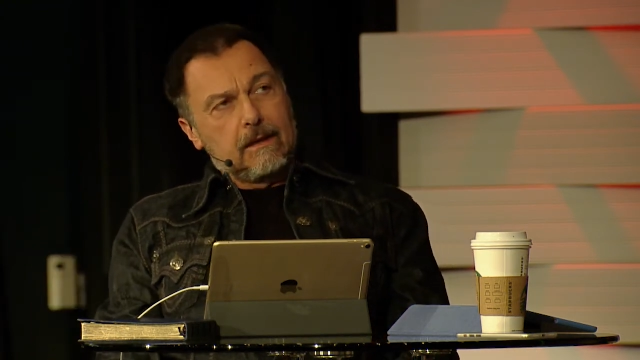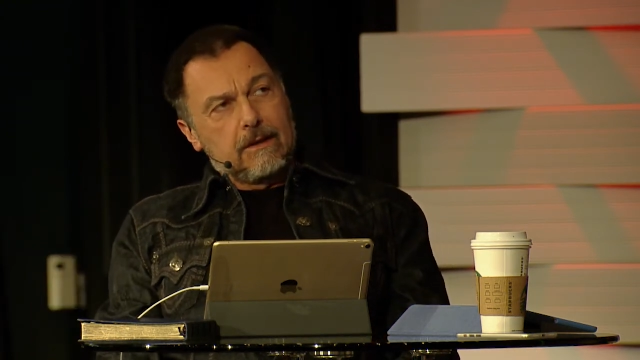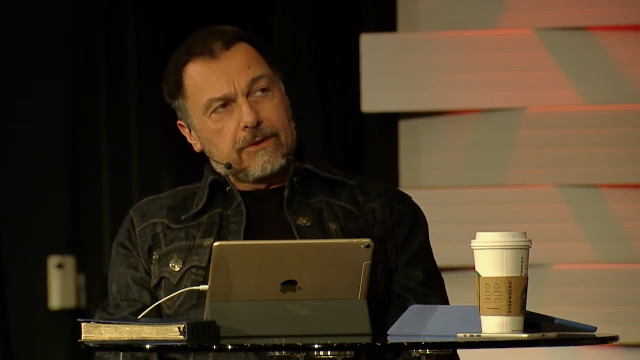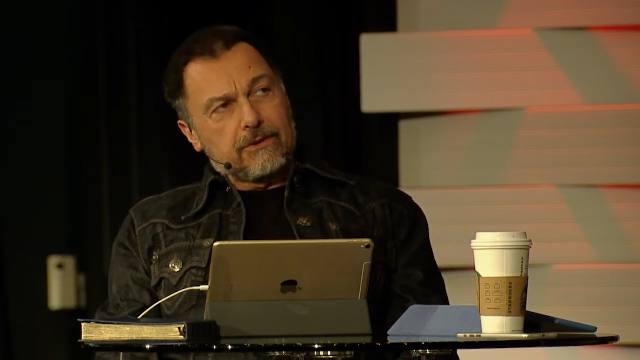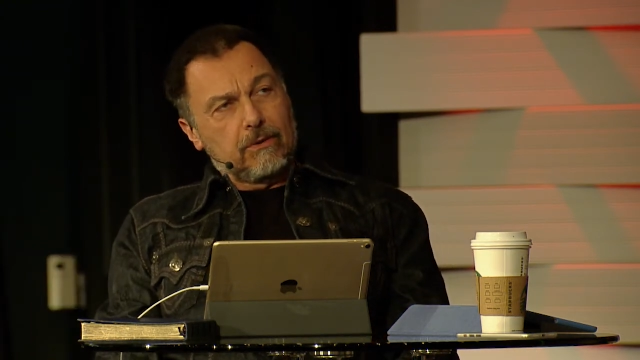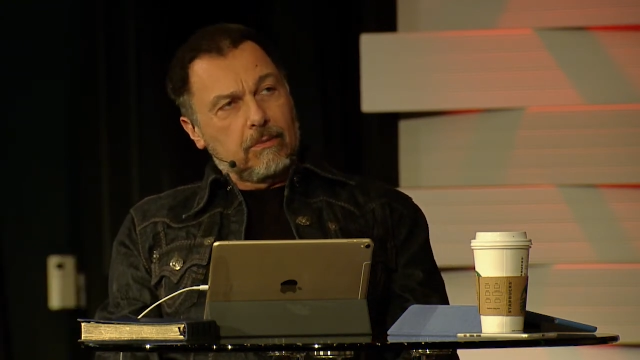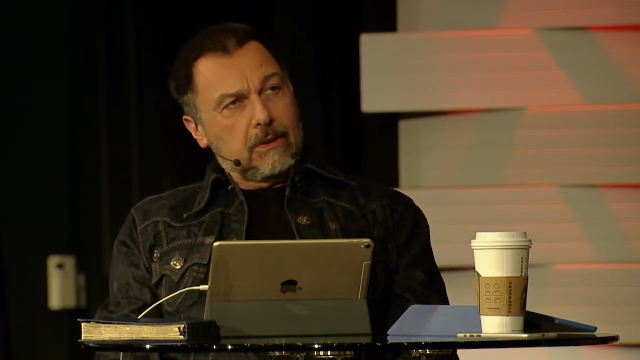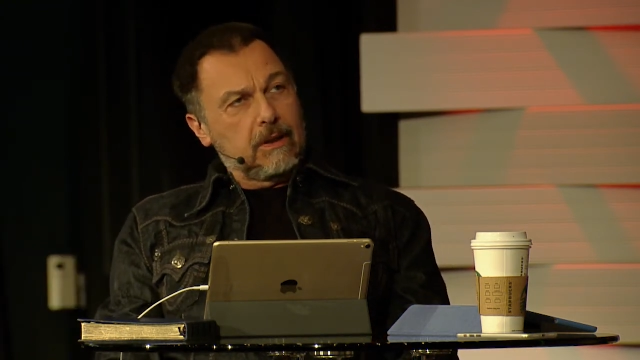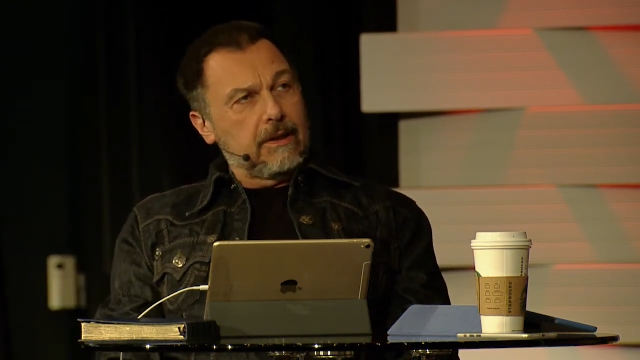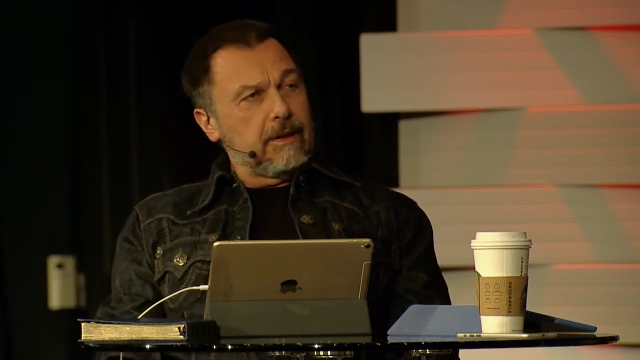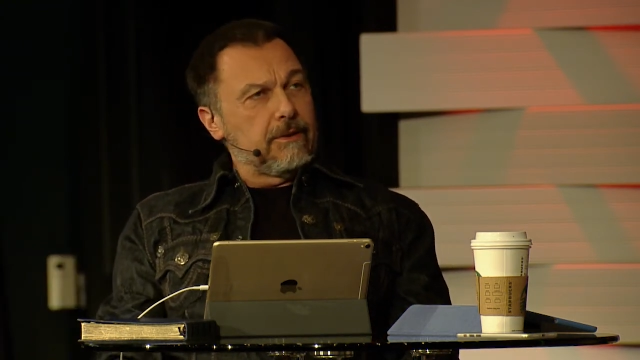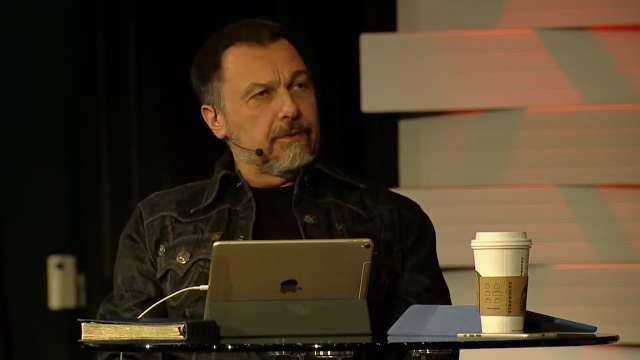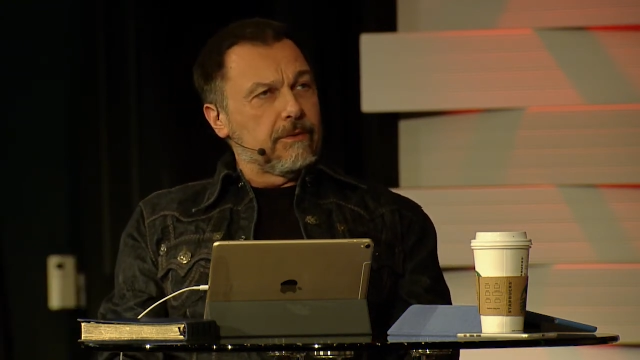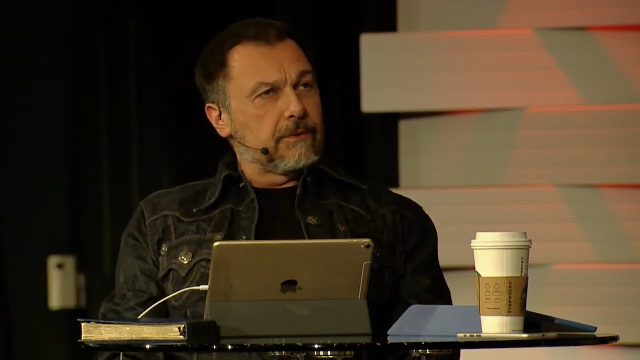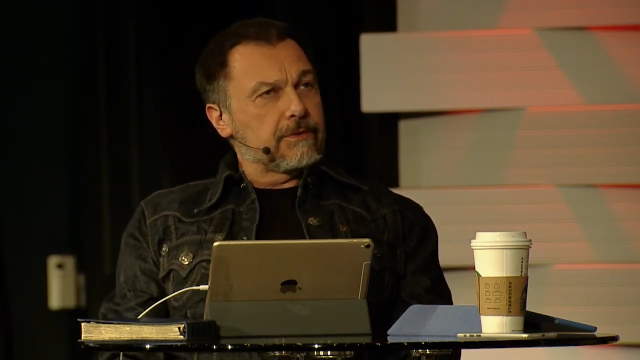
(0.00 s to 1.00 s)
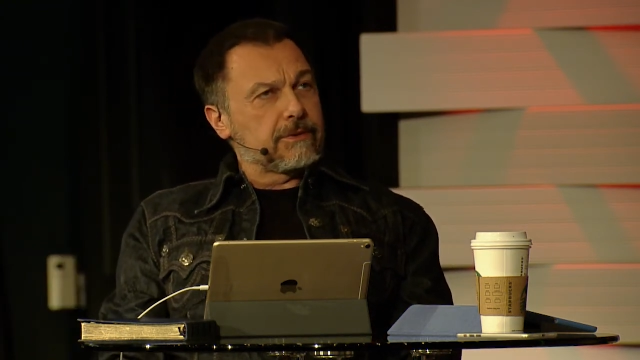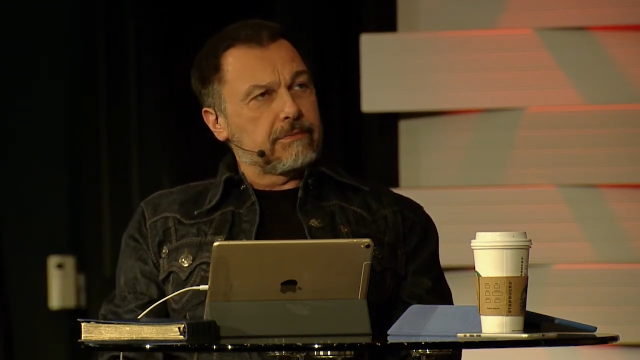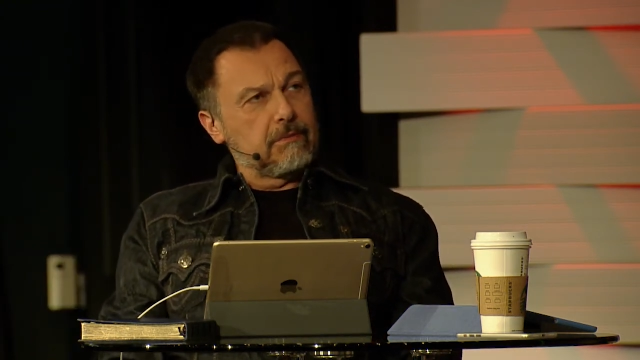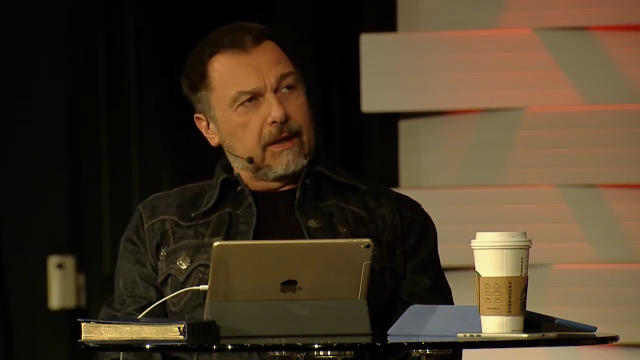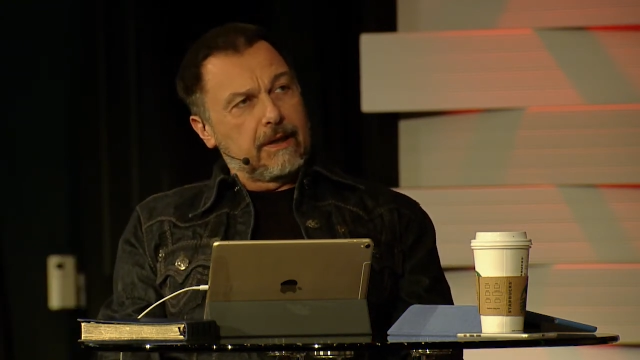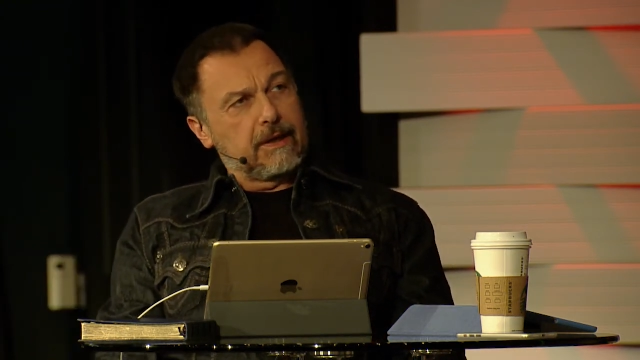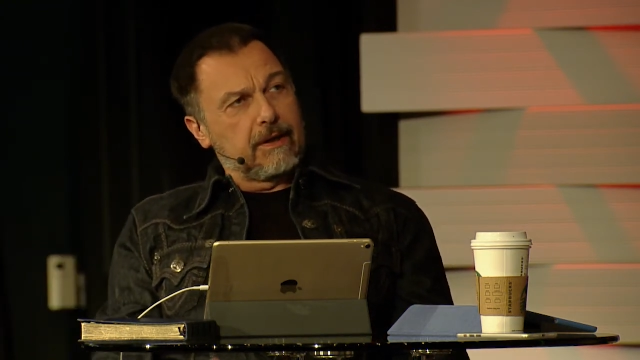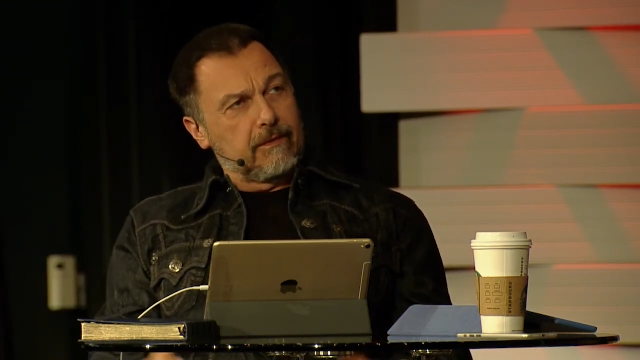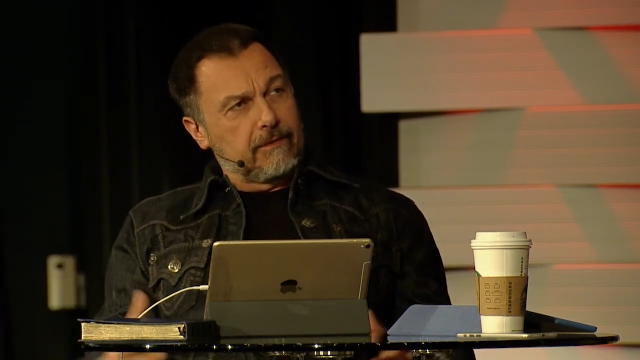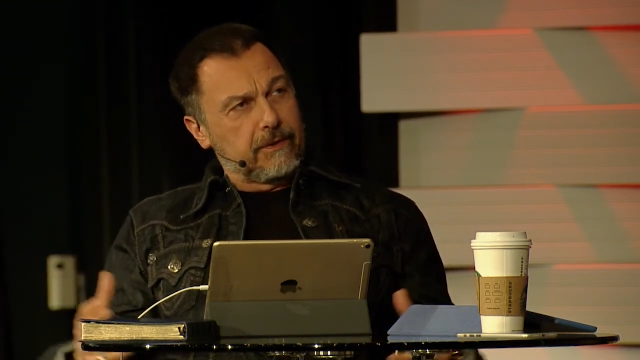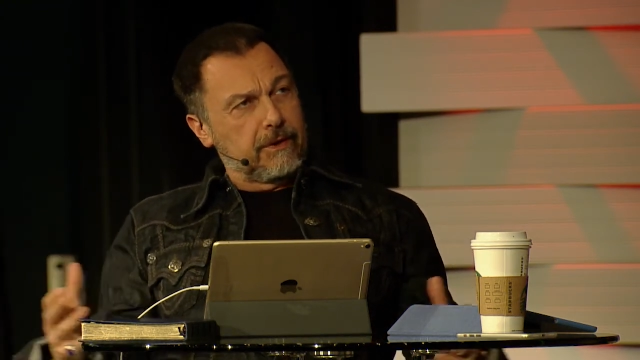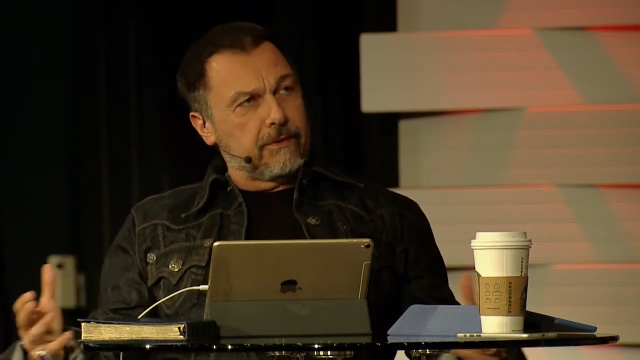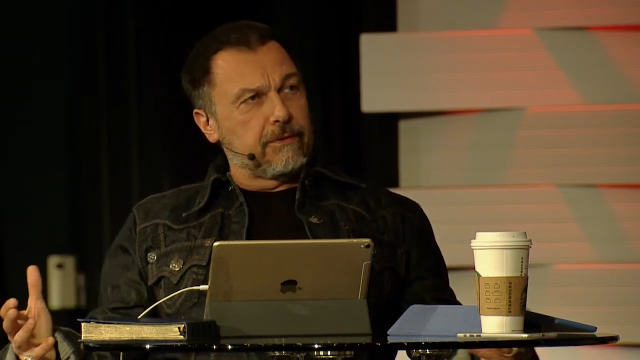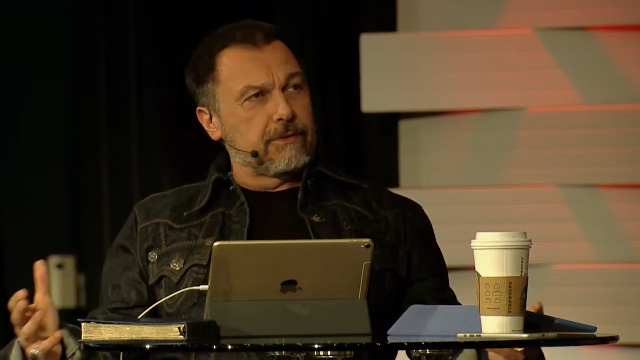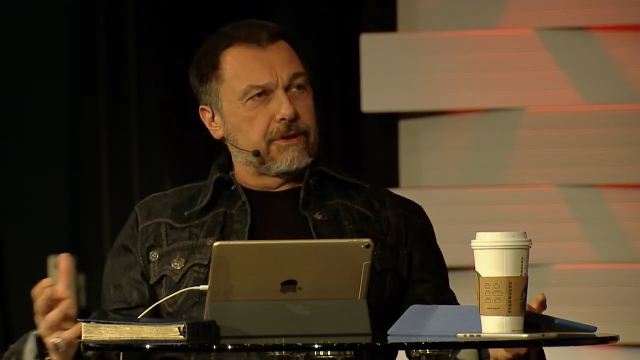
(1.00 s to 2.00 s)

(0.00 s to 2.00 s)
So millennials, like every other